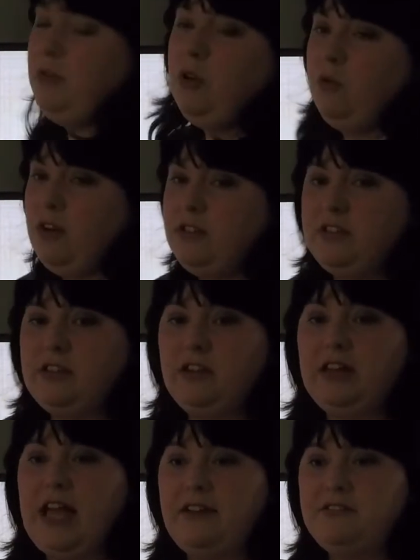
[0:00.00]
don't
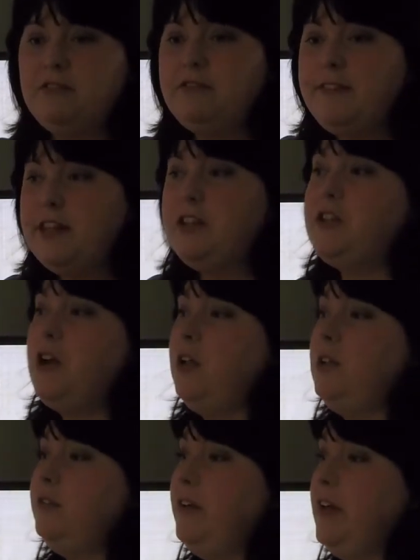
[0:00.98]
necessarily have to finish
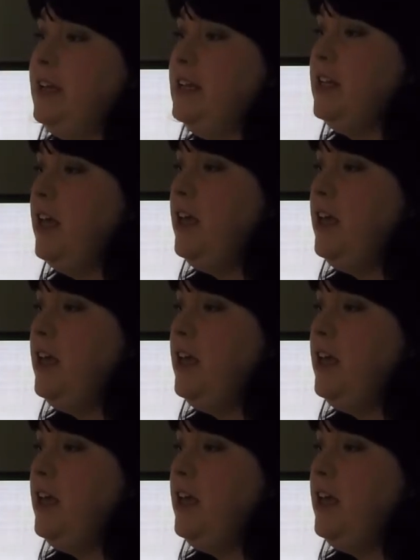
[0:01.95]
all of it.